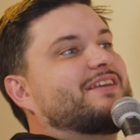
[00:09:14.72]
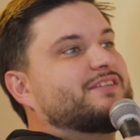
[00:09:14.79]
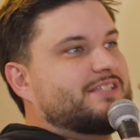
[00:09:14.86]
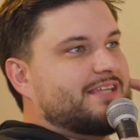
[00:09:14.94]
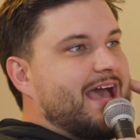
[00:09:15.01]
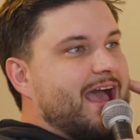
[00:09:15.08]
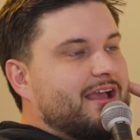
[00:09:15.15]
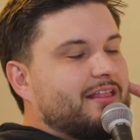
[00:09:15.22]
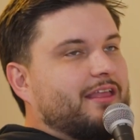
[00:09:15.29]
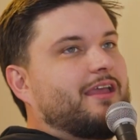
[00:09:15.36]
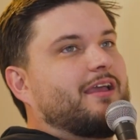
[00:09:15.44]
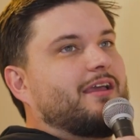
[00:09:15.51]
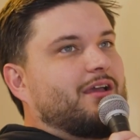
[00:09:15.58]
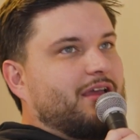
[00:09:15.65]

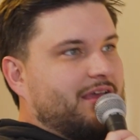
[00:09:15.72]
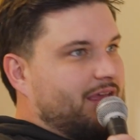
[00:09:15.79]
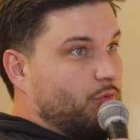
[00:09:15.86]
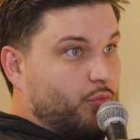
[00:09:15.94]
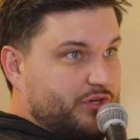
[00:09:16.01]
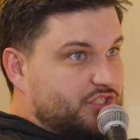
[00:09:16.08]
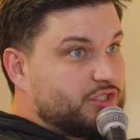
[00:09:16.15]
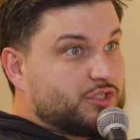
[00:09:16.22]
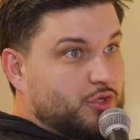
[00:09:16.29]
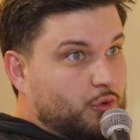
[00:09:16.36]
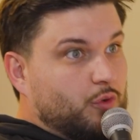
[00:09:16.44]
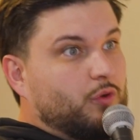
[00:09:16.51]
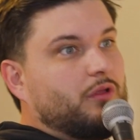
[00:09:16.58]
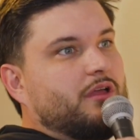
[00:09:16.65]
Exactly. Yeah. Which is
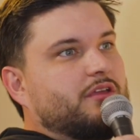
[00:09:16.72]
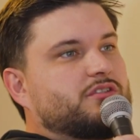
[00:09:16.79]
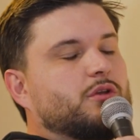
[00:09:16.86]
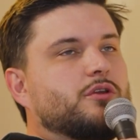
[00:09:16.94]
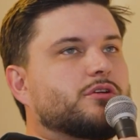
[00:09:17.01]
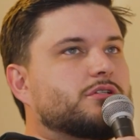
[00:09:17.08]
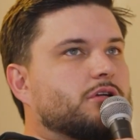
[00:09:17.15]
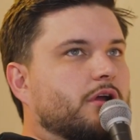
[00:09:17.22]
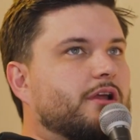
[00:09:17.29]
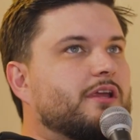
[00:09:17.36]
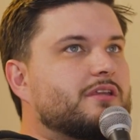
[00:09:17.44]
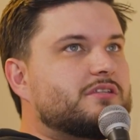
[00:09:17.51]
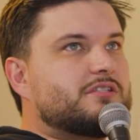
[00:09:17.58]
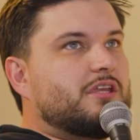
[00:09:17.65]
cool. So you're
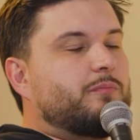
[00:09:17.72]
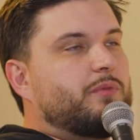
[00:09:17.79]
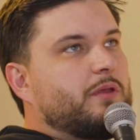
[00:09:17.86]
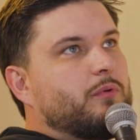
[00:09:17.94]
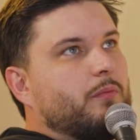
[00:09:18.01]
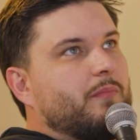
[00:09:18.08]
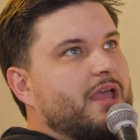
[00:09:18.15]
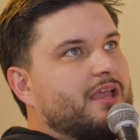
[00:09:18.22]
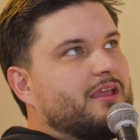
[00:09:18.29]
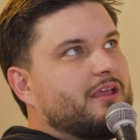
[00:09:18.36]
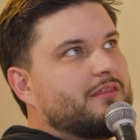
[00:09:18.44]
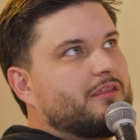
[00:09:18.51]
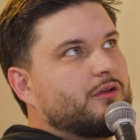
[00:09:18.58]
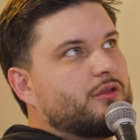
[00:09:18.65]
starting to see people
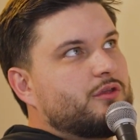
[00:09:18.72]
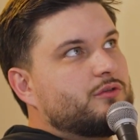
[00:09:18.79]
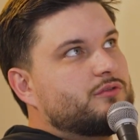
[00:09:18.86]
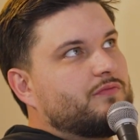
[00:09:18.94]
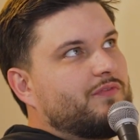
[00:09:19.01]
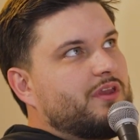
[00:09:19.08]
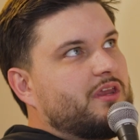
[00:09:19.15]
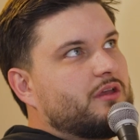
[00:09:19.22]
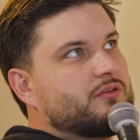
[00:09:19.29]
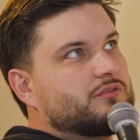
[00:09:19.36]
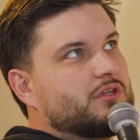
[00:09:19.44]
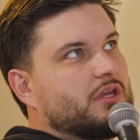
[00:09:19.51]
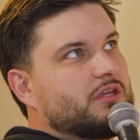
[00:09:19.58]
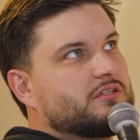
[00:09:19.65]
making their YouTube
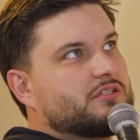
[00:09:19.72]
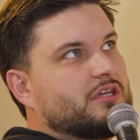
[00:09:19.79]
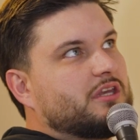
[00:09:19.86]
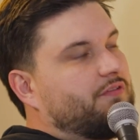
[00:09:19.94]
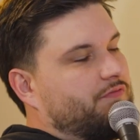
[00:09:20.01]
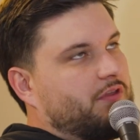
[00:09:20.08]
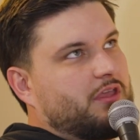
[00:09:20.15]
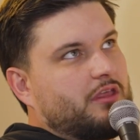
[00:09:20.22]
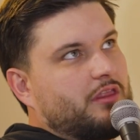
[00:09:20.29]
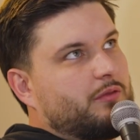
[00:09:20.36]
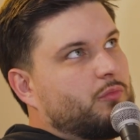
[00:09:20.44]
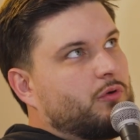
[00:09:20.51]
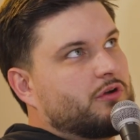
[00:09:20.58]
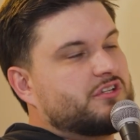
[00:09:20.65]
videos significantly
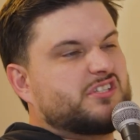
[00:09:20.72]
more